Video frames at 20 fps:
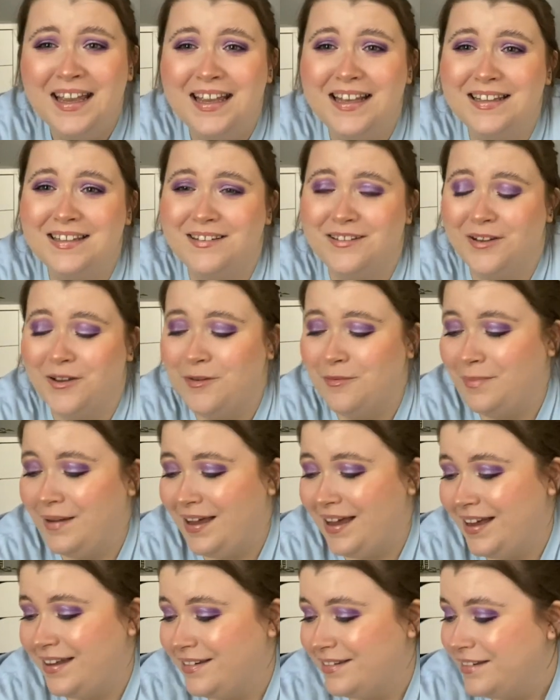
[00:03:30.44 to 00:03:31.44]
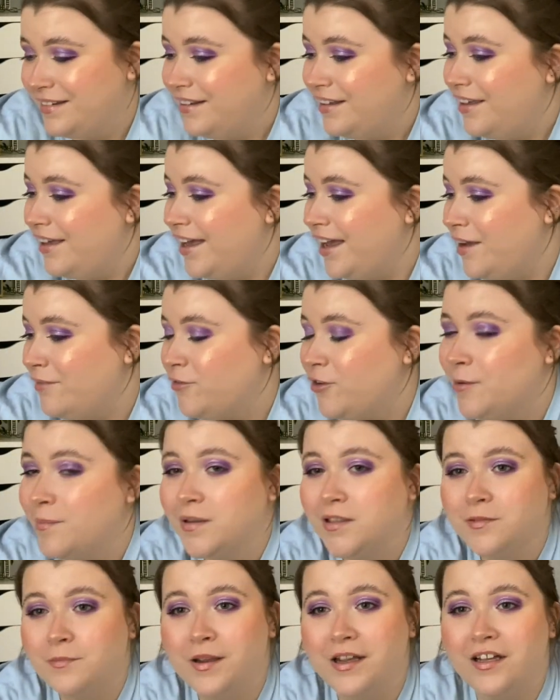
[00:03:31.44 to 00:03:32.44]
It's so bad. I have too
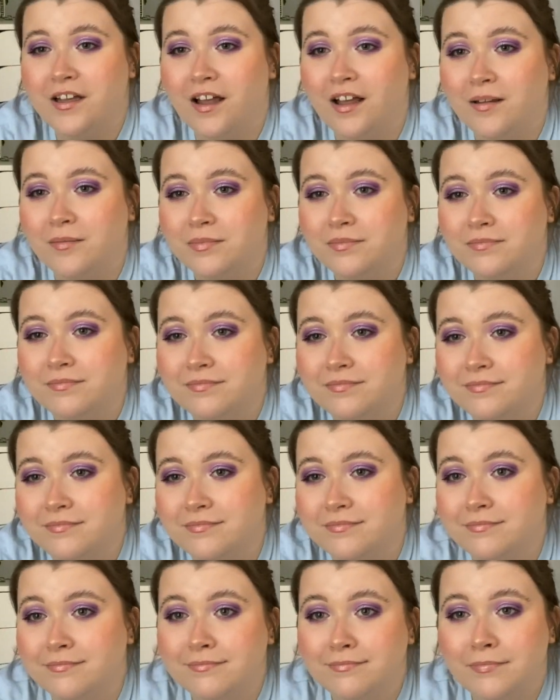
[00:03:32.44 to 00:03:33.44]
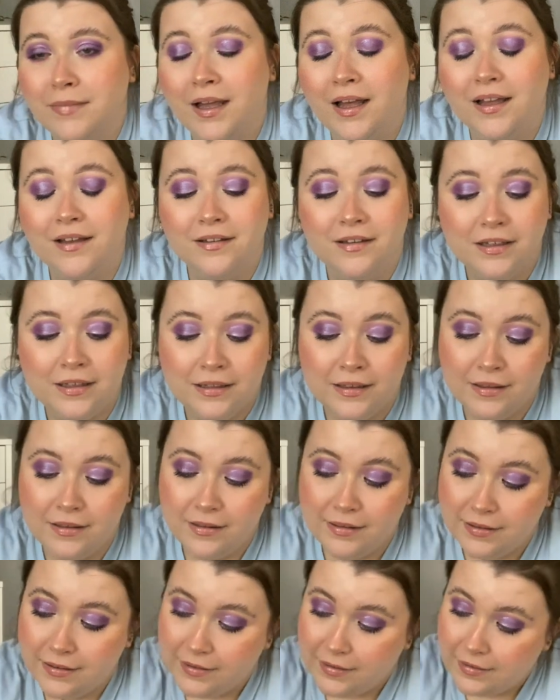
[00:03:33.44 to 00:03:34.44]
much makeup, but
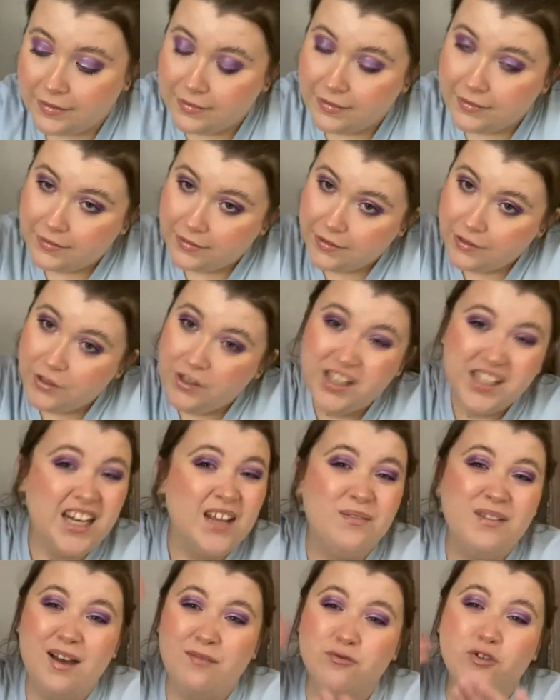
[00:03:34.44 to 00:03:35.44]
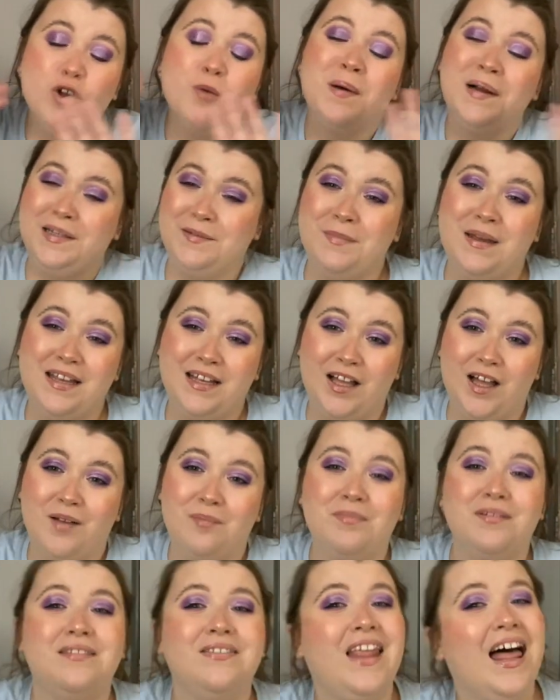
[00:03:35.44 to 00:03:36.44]
you can never have too much
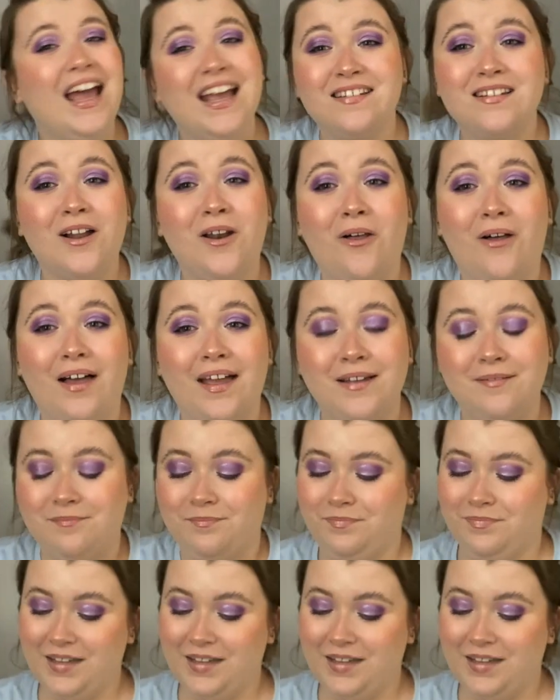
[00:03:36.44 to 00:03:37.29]
makeup. That is a lie.